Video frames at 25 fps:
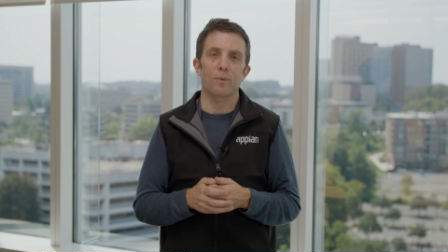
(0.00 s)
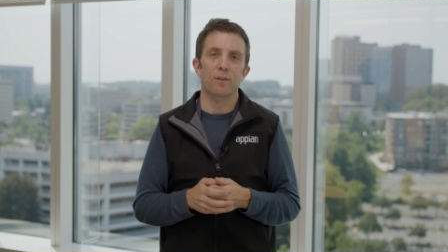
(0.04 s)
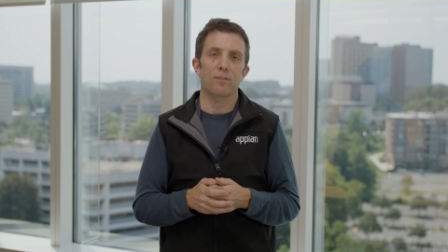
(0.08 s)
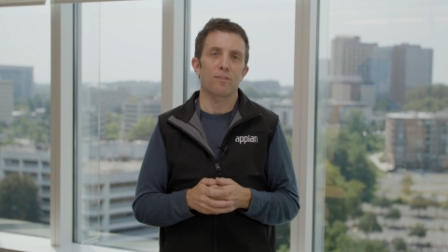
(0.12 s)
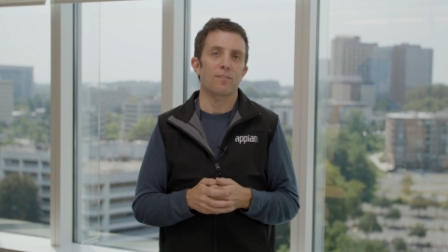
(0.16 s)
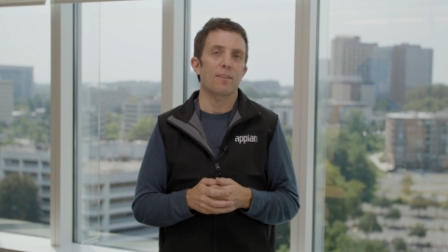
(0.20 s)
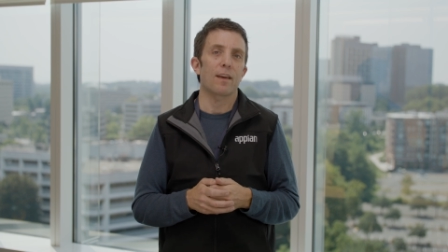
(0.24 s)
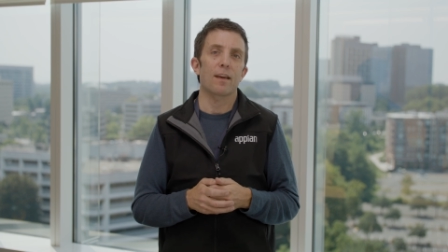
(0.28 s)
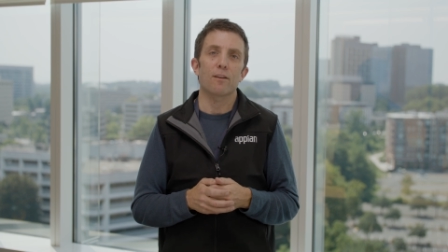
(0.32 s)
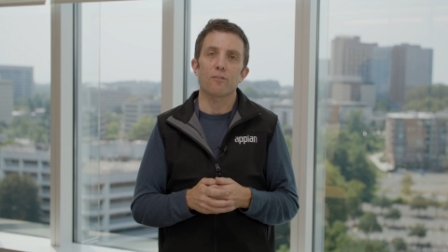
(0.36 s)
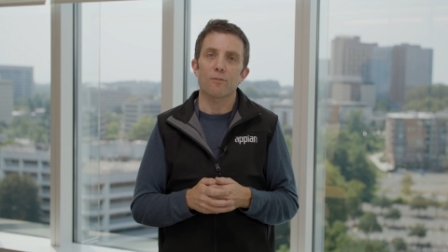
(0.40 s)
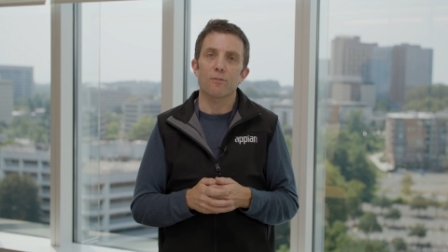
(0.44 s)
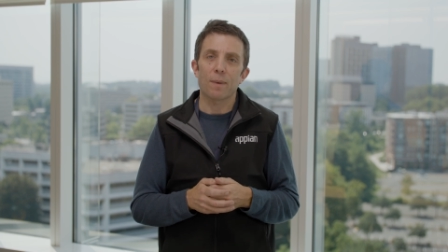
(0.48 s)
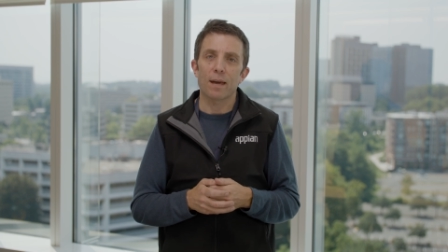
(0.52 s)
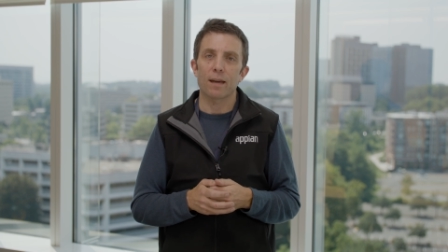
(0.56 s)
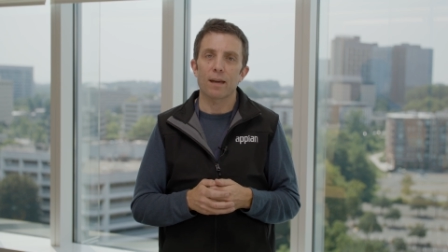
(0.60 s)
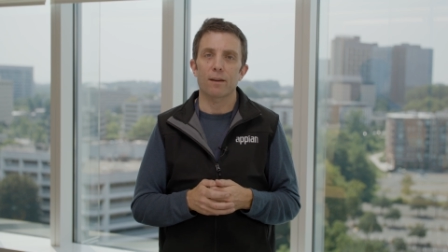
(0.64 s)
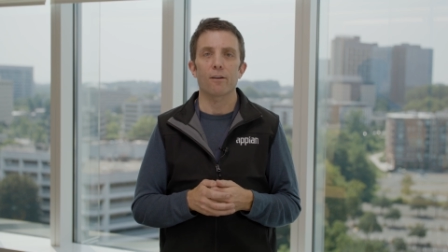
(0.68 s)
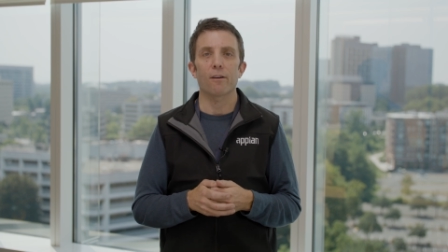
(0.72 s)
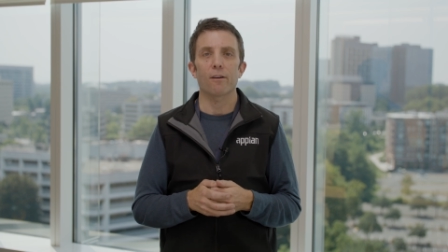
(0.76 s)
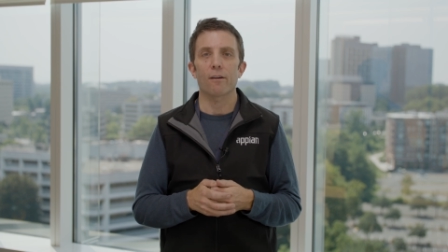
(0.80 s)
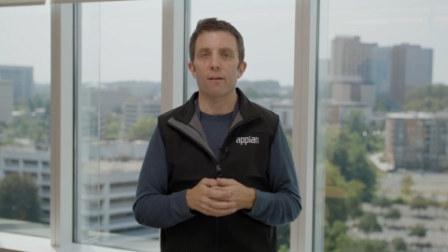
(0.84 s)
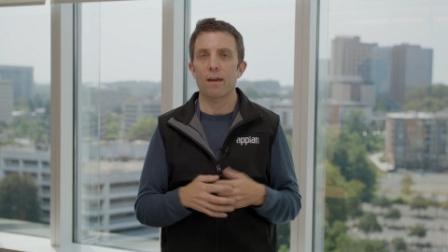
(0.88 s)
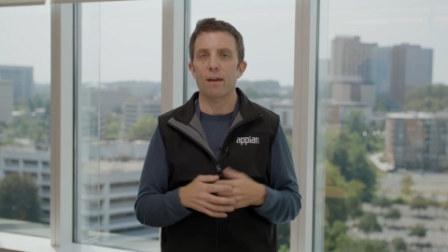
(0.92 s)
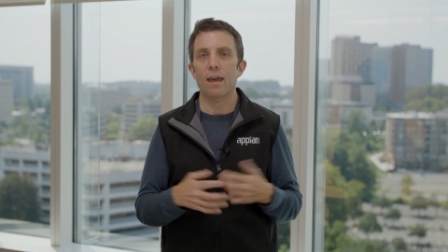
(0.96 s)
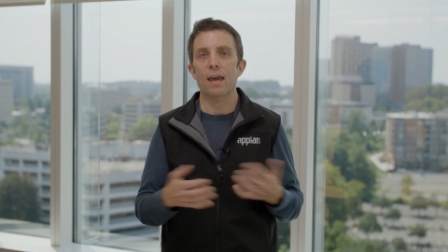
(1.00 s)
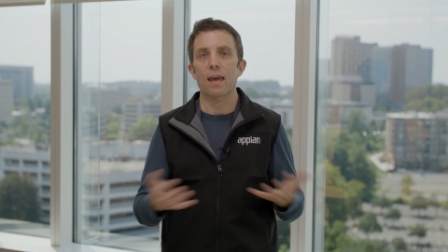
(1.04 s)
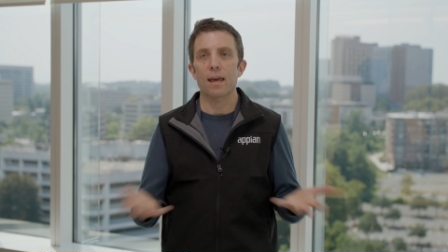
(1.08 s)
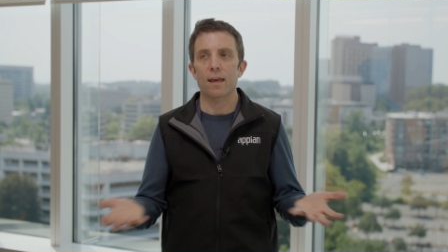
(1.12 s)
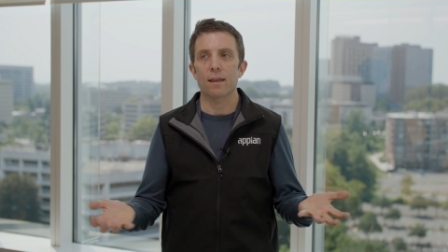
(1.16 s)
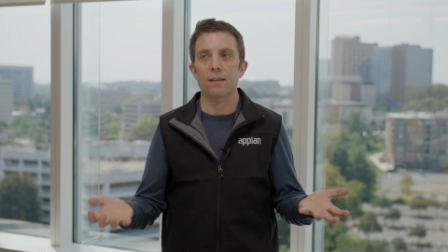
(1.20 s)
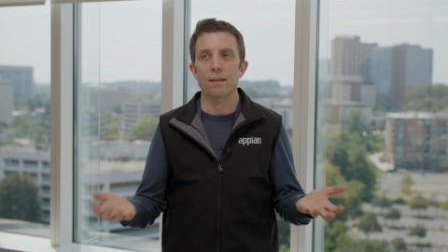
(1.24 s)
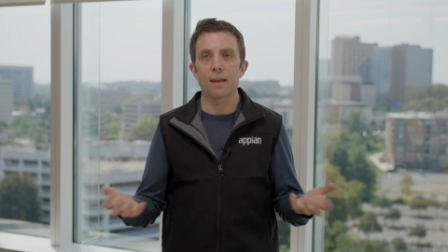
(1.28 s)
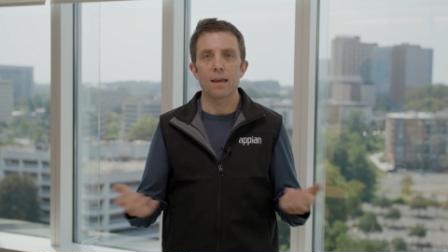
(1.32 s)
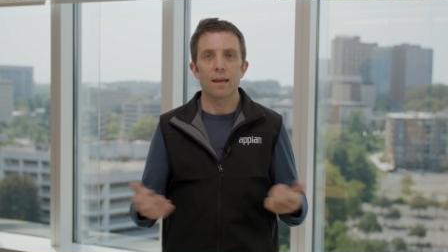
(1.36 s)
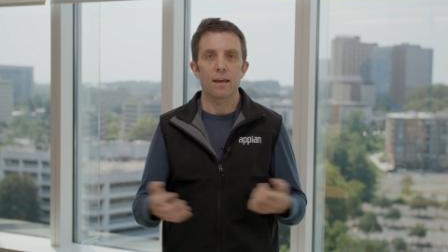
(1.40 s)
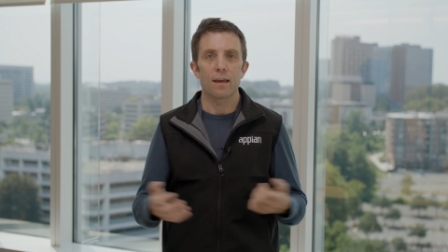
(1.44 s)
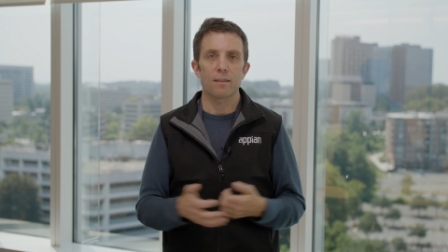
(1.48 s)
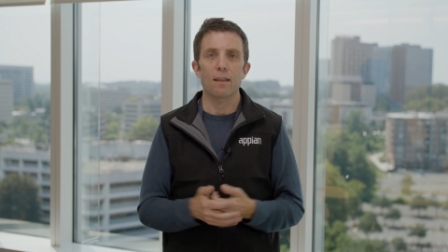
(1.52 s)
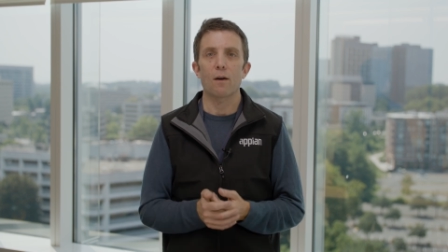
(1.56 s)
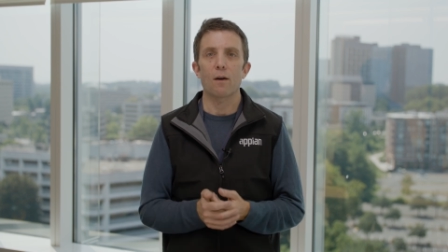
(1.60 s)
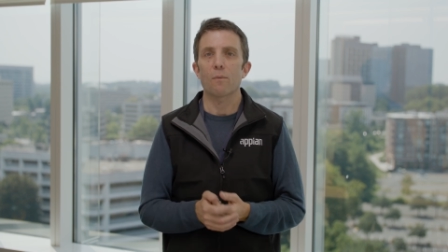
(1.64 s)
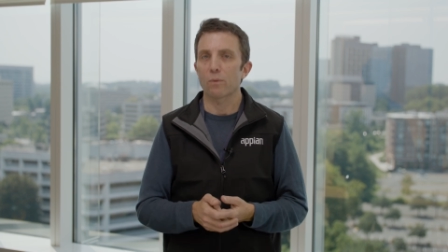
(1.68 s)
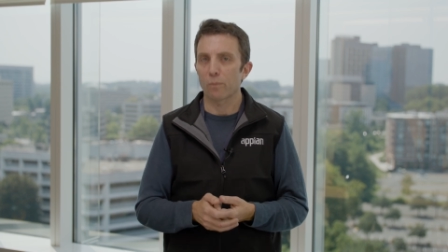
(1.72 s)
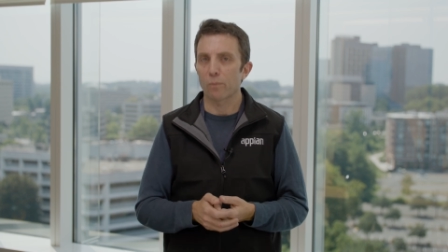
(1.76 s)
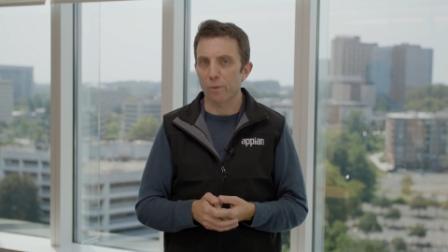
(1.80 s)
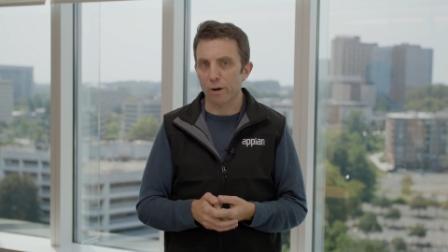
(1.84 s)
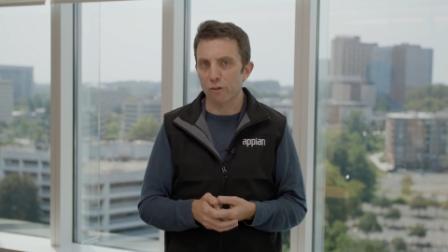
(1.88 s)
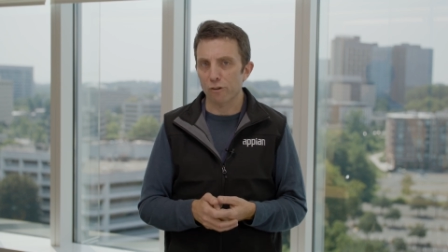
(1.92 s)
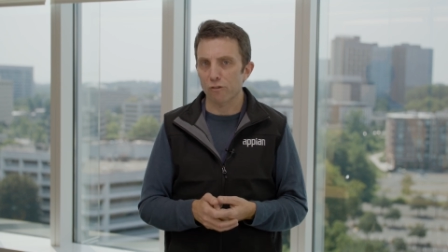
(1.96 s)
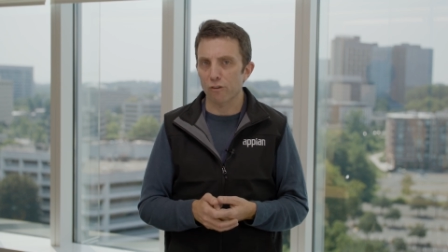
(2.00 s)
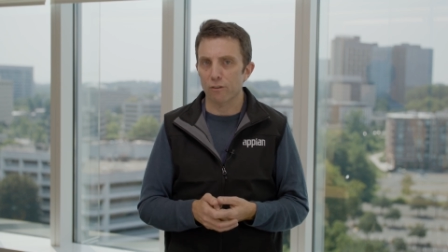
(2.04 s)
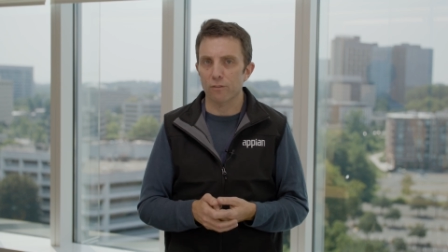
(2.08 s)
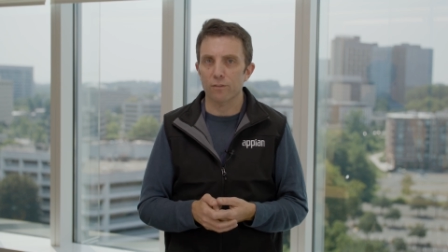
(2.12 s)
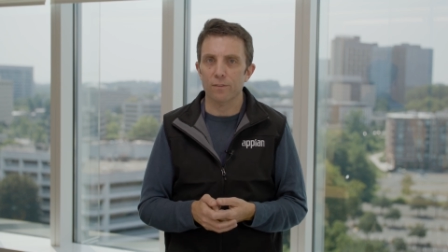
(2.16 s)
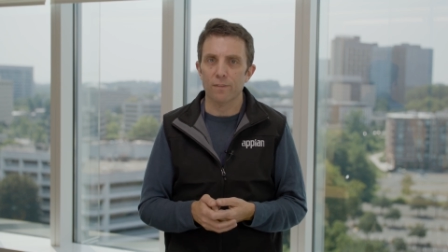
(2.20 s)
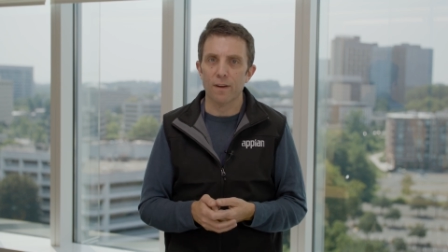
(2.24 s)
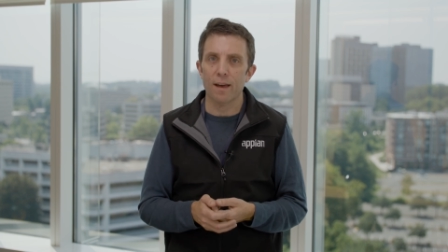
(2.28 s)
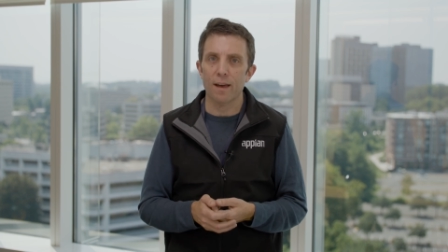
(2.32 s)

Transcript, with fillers: with SageMaker, and that would work just